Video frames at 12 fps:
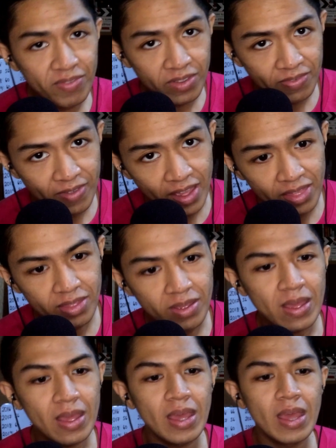of their faith,
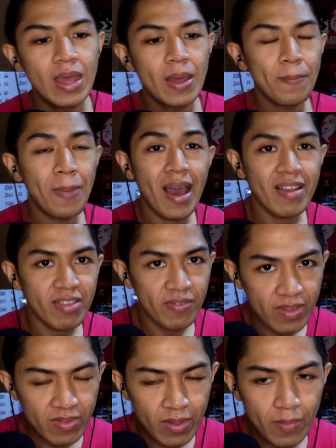
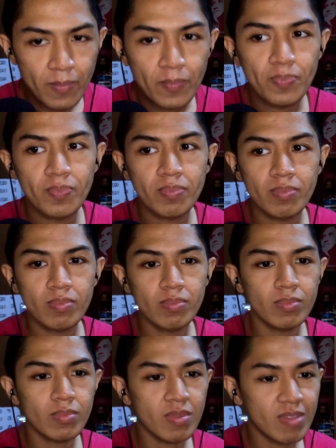pacifism,
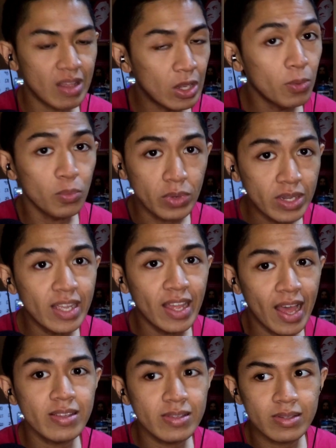Salome really
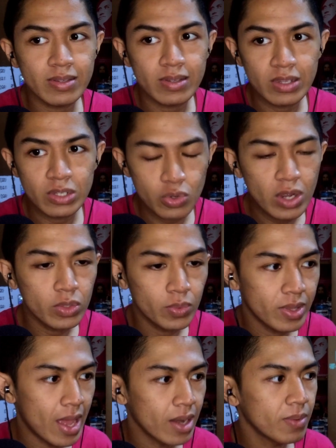has struggled
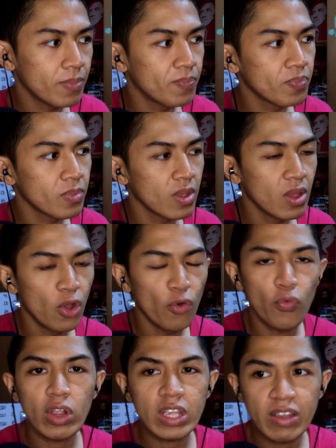with that.
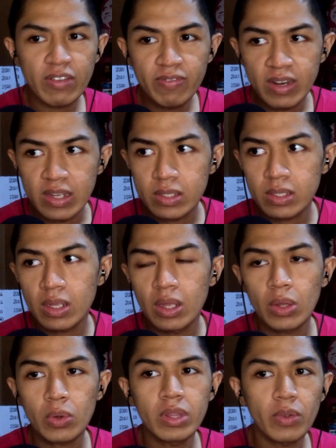Forgiveness,
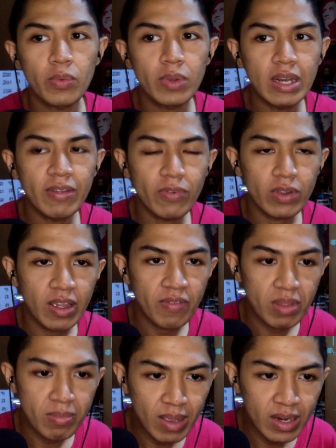could they really forgive
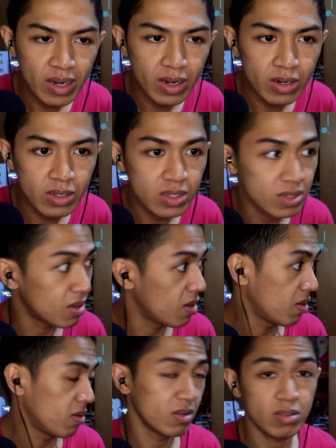the men that are just
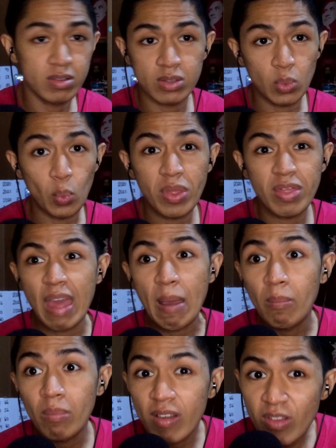with
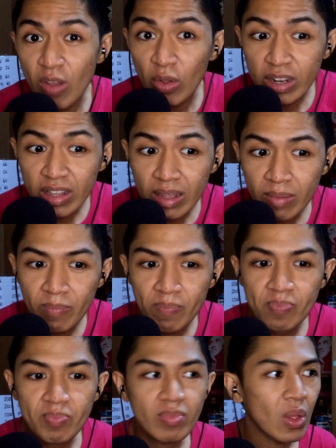them, assaulting them,
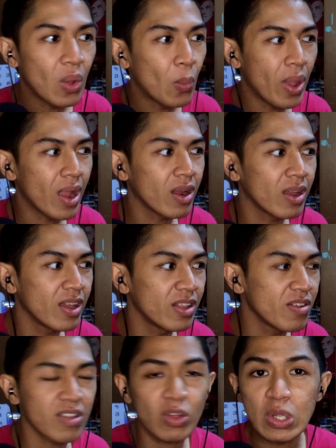where
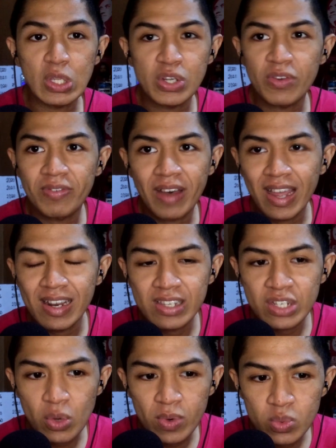there's a culture of
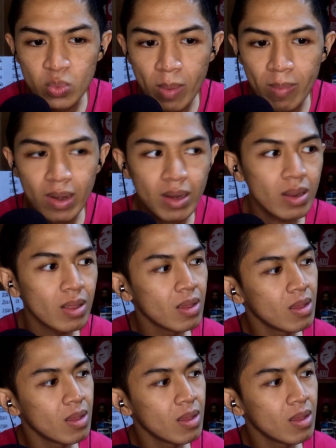violence towards women?